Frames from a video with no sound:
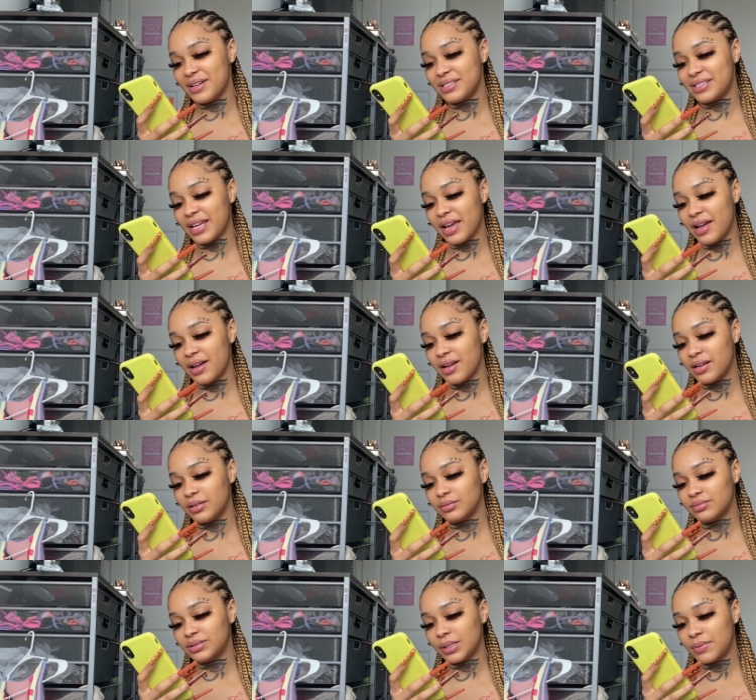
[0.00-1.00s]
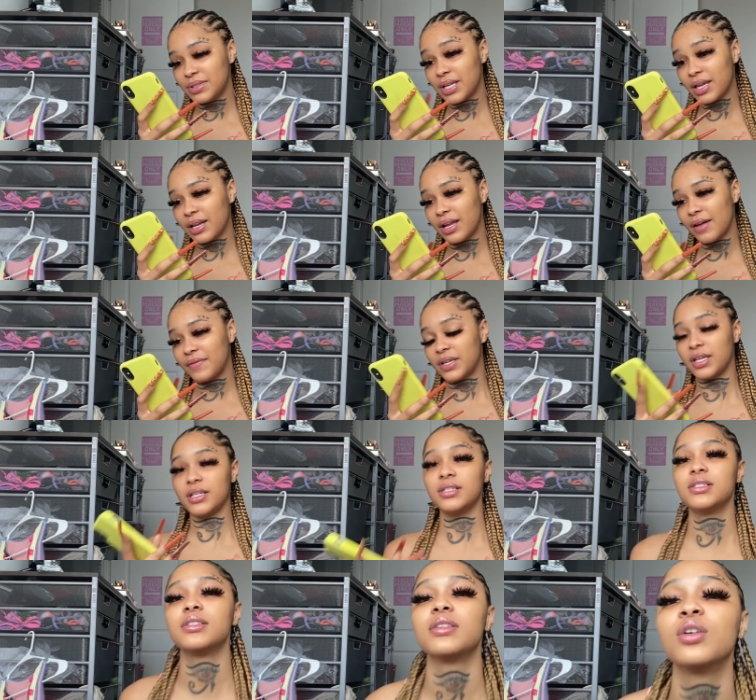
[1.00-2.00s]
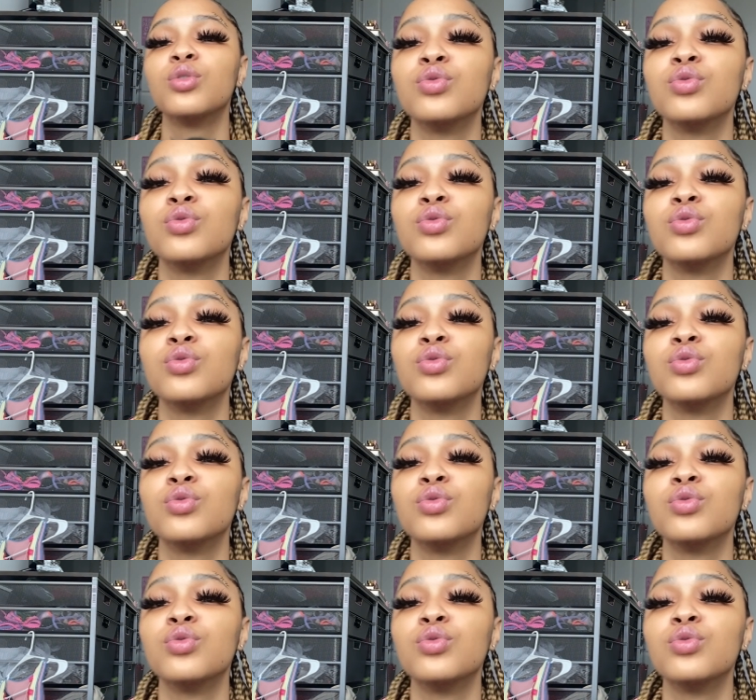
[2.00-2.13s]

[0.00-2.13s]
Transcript: Damn. Someone said, can I have a kiss?